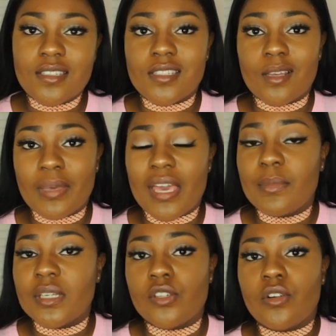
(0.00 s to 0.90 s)
Some
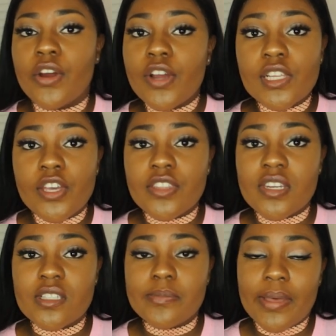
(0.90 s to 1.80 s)
came a little earlier
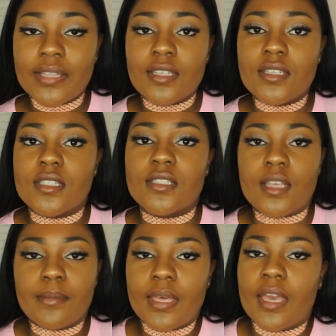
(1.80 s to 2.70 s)
than expected and
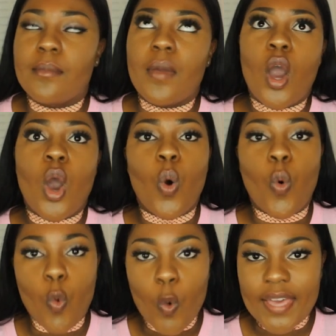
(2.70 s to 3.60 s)
some came
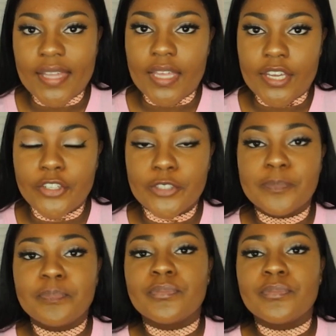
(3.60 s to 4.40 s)
way later.